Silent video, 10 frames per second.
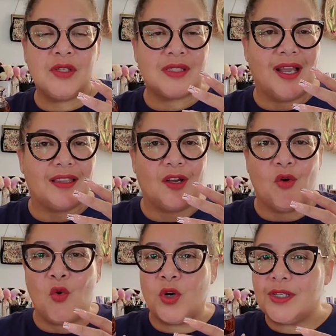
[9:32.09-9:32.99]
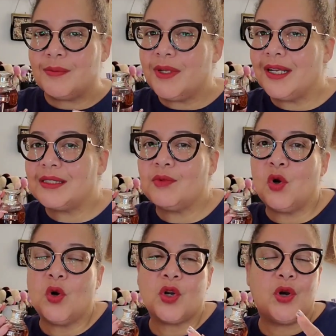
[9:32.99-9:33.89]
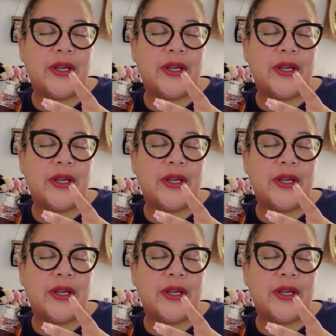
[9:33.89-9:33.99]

It's got the orange blossom going on.